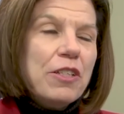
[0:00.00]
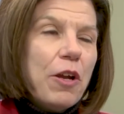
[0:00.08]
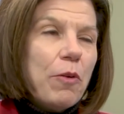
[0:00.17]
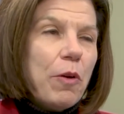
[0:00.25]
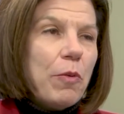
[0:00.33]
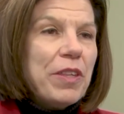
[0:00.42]

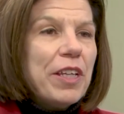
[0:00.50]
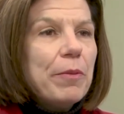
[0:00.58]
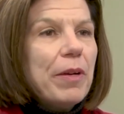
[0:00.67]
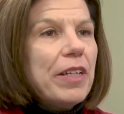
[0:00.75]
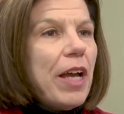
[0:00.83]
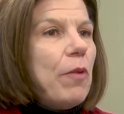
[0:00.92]
so when we think
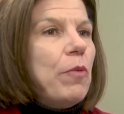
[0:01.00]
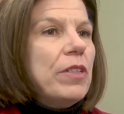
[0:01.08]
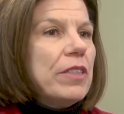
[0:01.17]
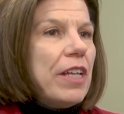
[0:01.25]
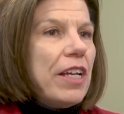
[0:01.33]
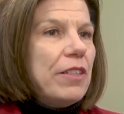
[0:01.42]
about not
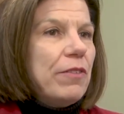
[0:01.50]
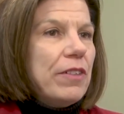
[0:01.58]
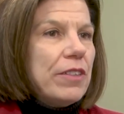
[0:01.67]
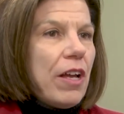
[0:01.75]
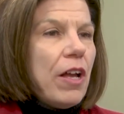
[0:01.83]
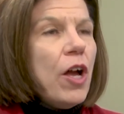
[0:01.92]
one size
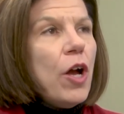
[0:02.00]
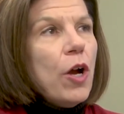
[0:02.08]
fits all